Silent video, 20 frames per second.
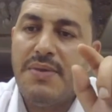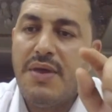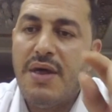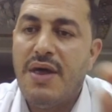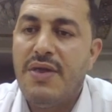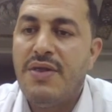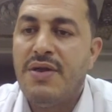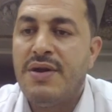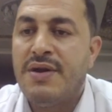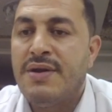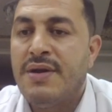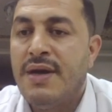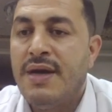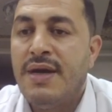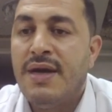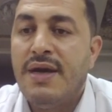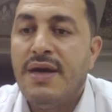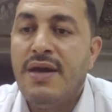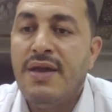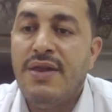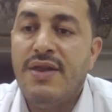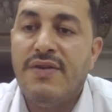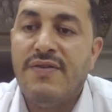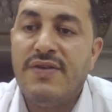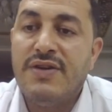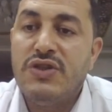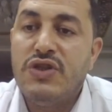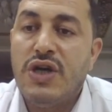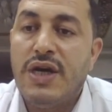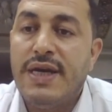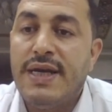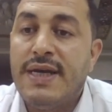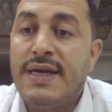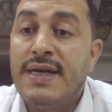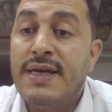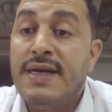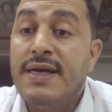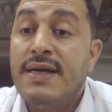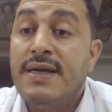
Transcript: the other in the vagina.